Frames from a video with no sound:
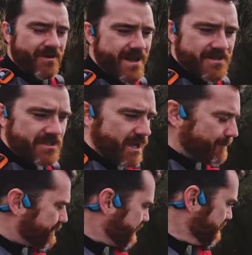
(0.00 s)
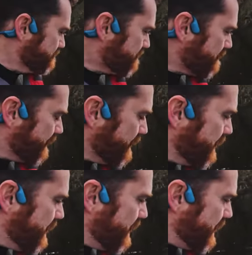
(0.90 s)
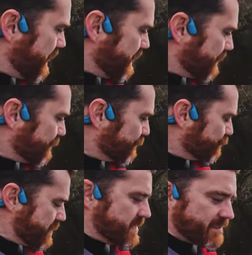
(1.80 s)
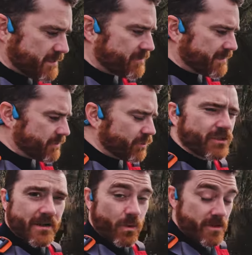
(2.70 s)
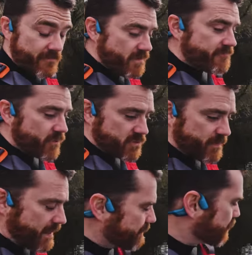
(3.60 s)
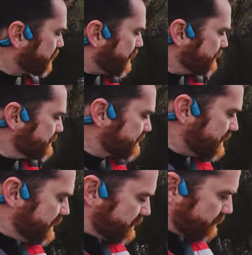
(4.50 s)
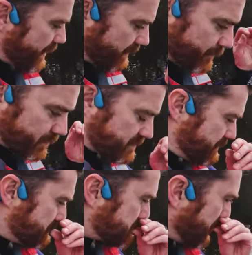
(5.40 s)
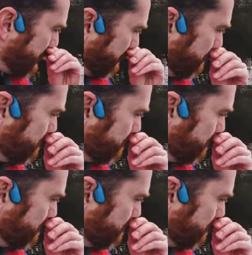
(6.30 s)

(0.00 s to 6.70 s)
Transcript: Red as a company are really, really good. They're like one of the very first paddleboard companies. The paddleboards are made to like a